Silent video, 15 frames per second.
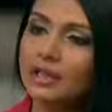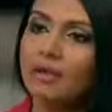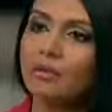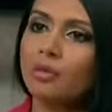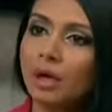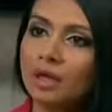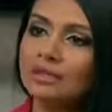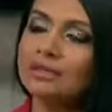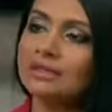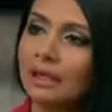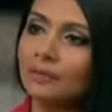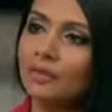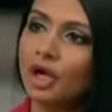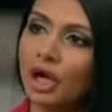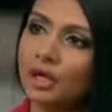There was
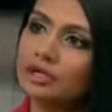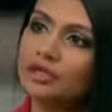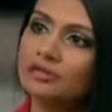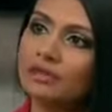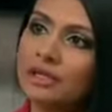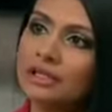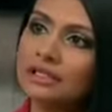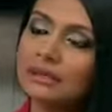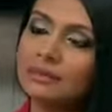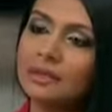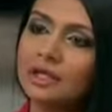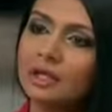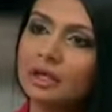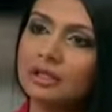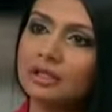some controversy
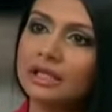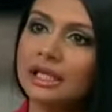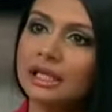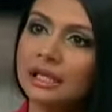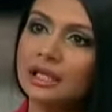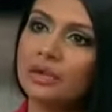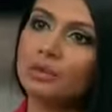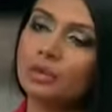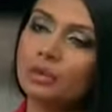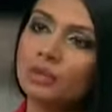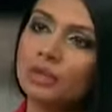because Indian